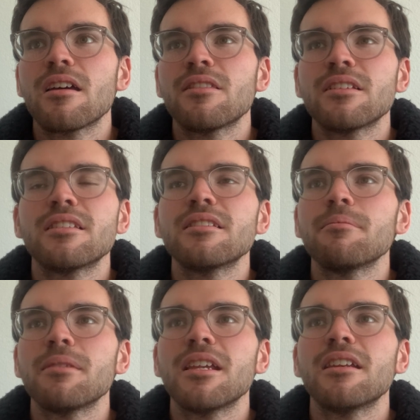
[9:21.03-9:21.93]
this
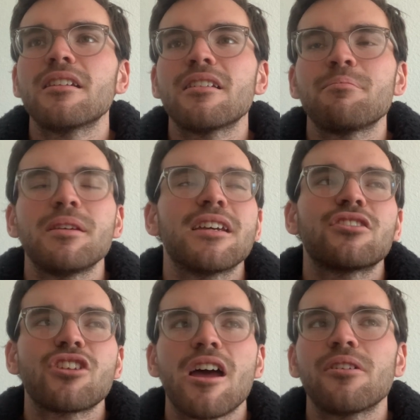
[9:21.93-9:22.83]
isn't me being a
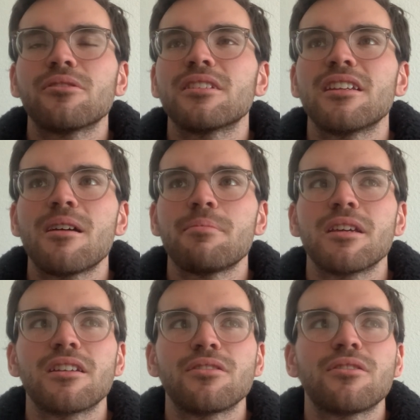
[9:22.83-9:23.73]
child and not being
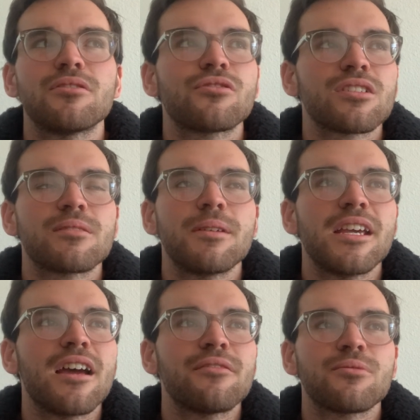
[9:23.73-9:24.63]
an adult. Trust
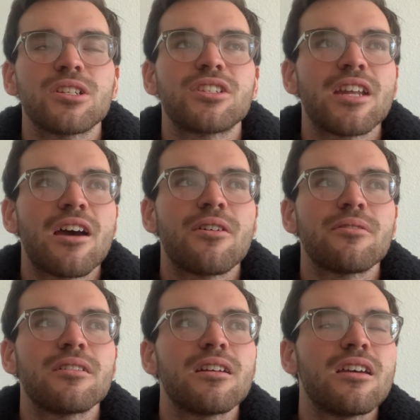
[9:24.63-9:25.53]
me, I've reached out.
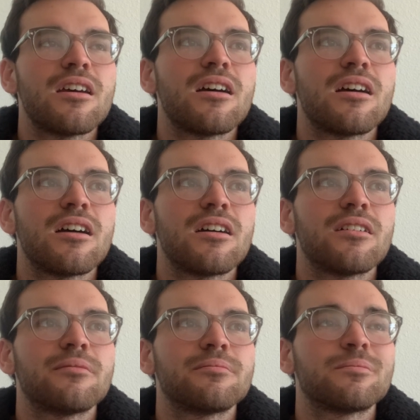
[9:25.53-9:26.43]

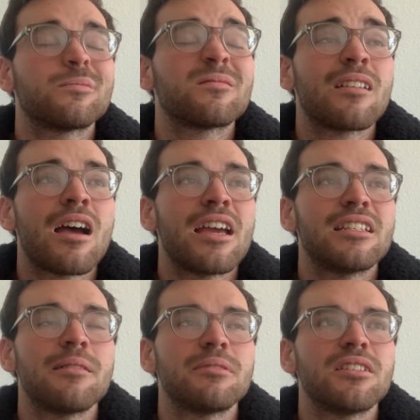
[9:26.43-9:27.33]
I
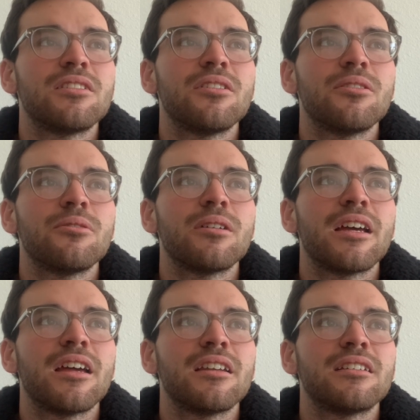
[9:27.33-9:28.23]
attempted to,
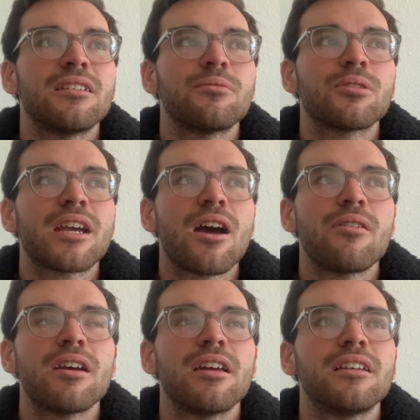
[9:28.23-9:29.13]
and it didn't work
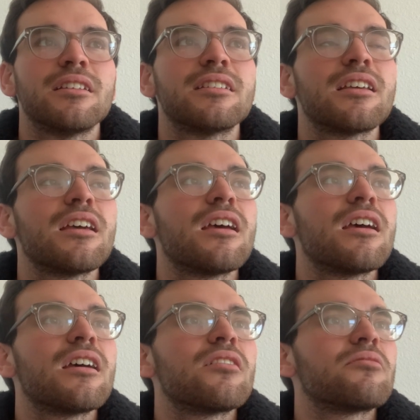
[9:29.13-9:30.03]
out. And
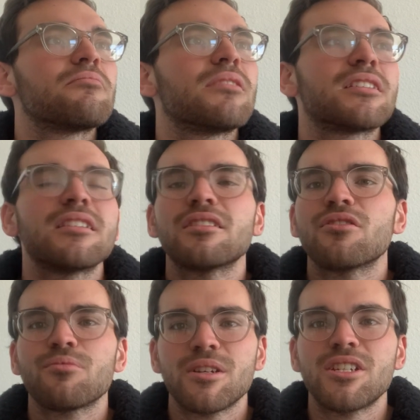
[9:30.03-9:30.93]
this isn't a
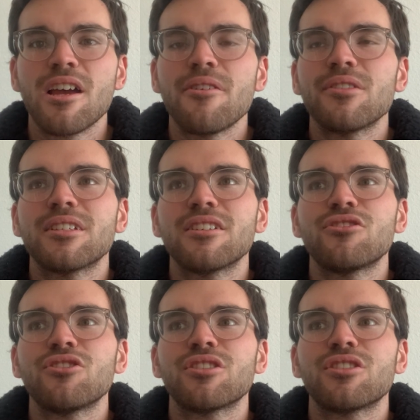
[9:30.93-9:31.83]
reach out. This is
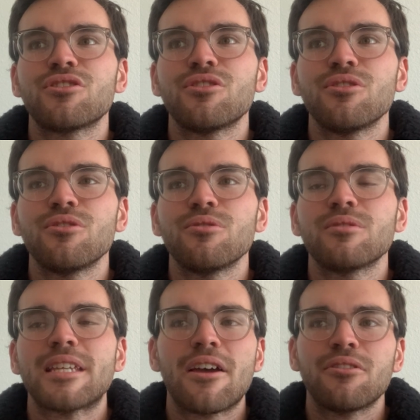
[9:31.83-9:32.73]
just to
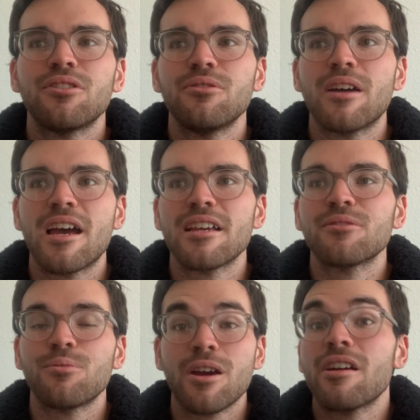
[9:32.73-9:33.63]
tell you guys
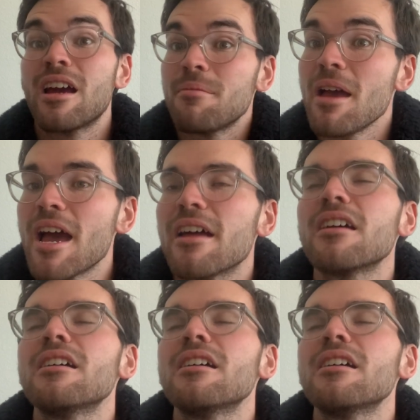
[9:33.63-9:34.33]
where I'm at.